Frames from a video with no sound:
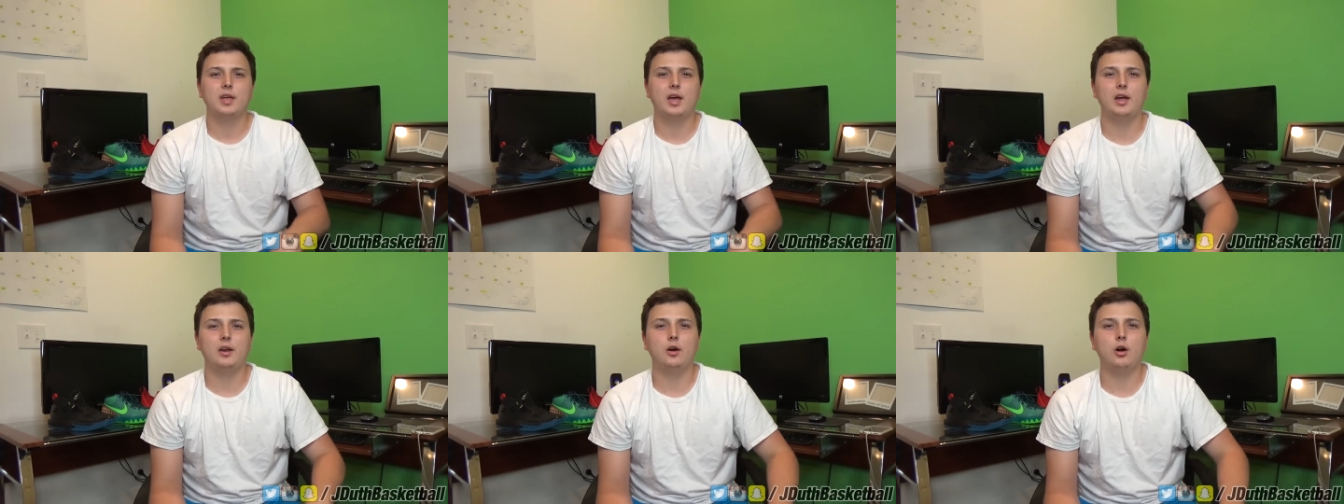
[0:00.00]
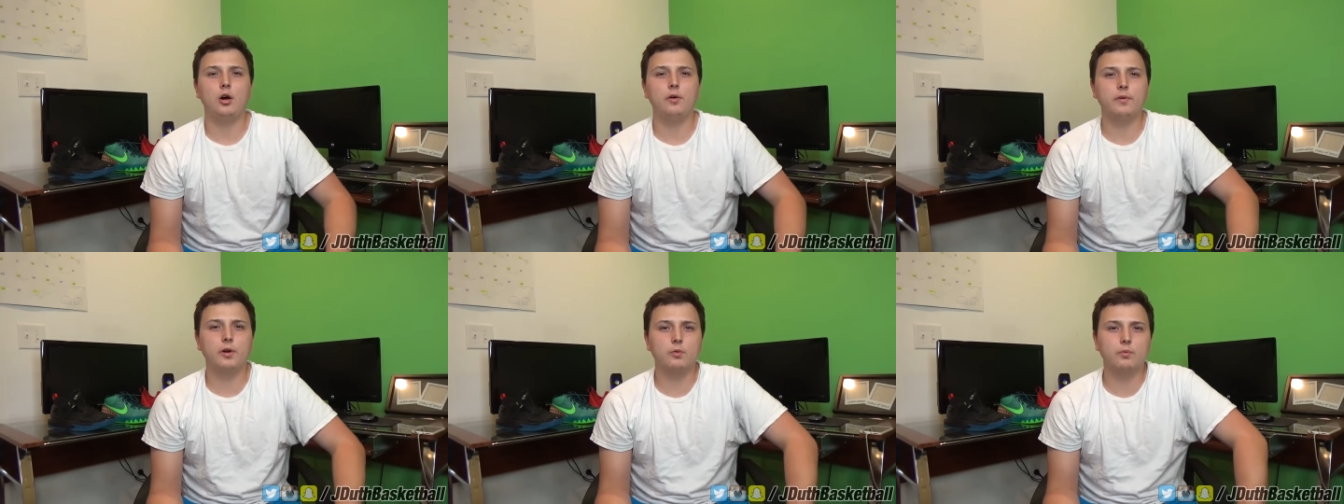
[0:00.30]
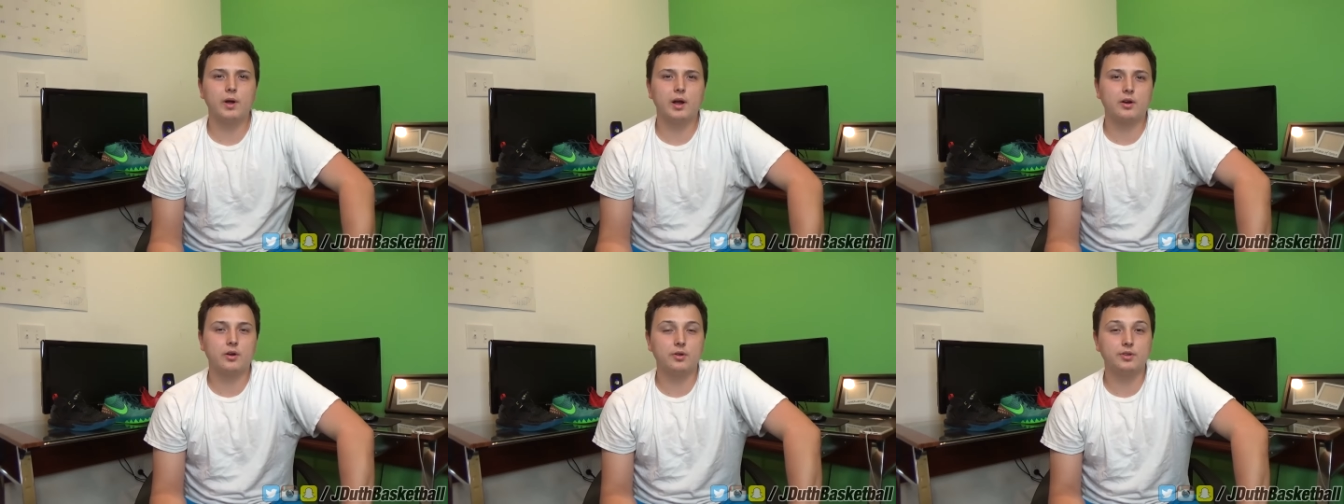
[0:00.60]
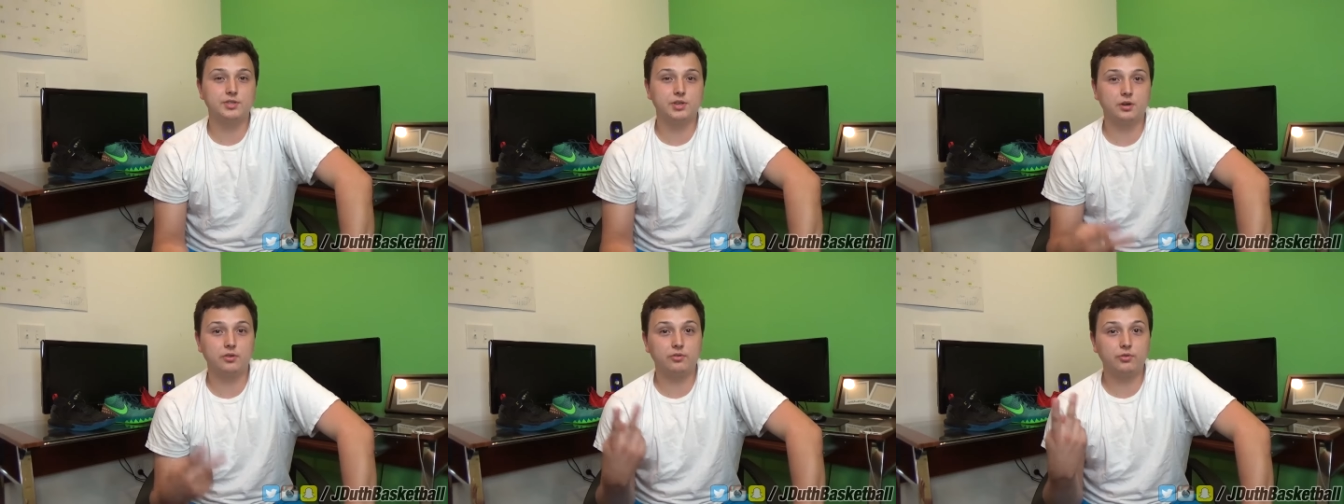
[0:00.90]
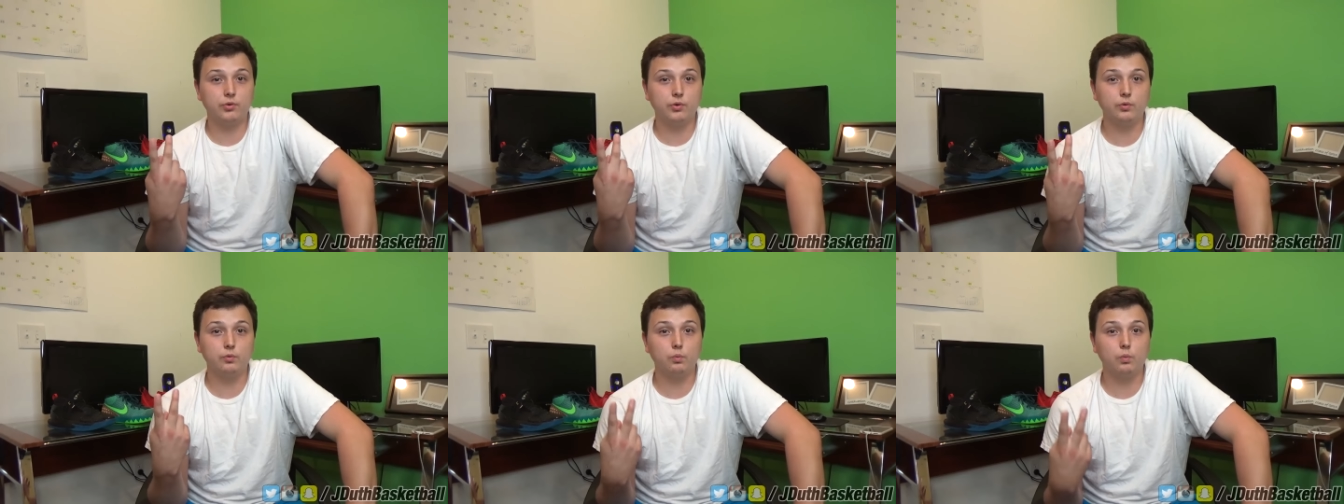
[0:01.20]
and all of our records are
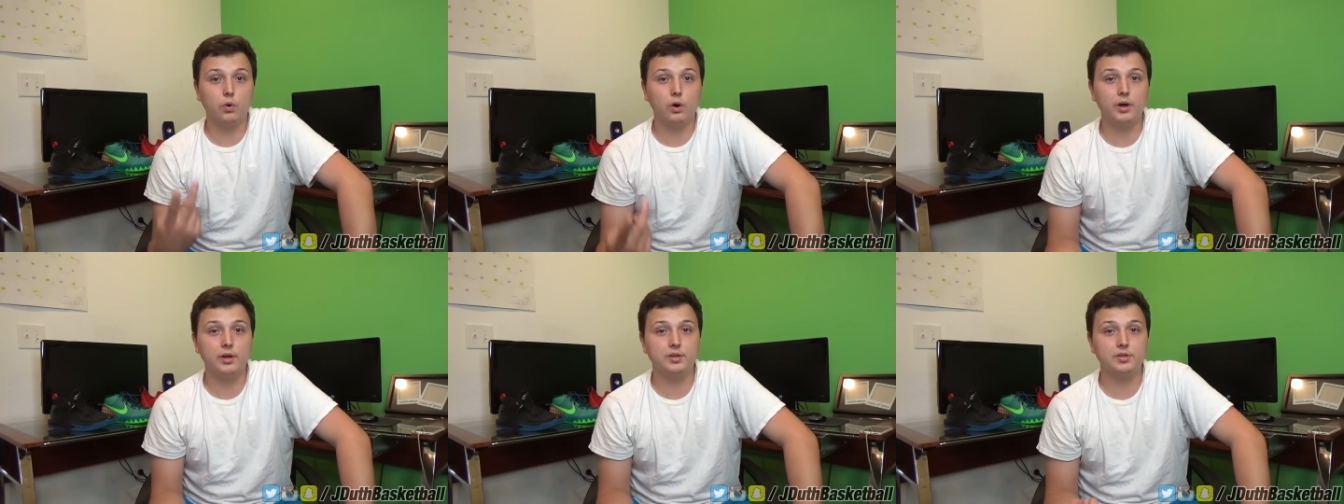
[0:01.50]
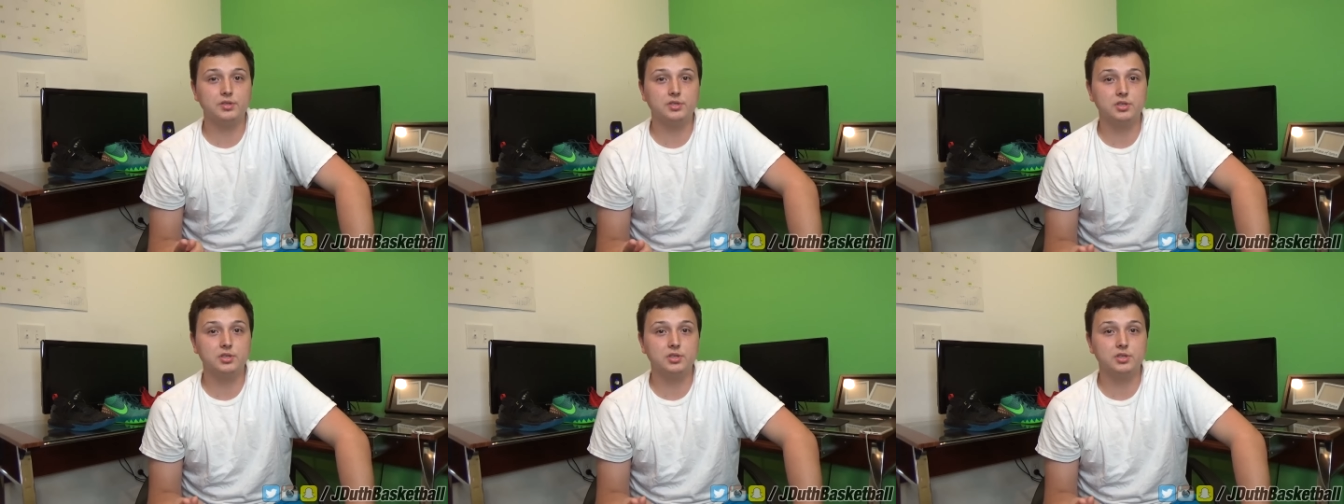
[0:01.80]
two and one.